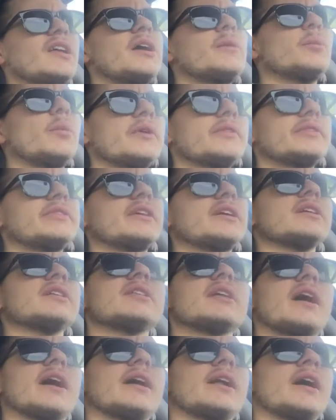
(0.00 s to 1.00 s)
And one
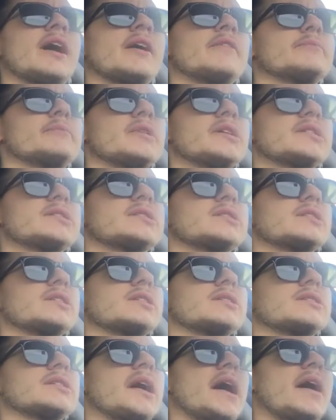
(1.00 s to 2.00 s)
thing that I've missed
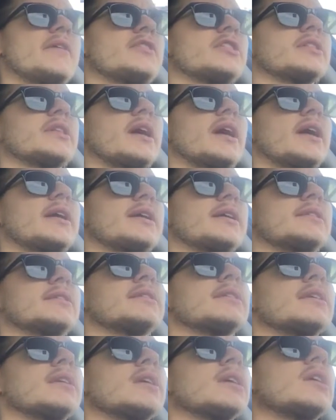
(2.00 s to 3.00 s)
is having that, and
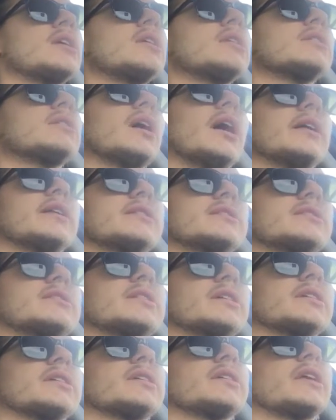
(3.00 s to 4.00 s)
not
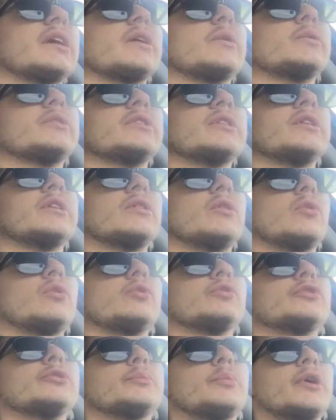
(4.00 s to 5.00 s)
necessarily like with the
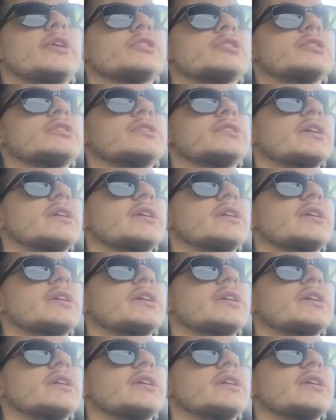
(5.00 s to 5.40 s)
whole depression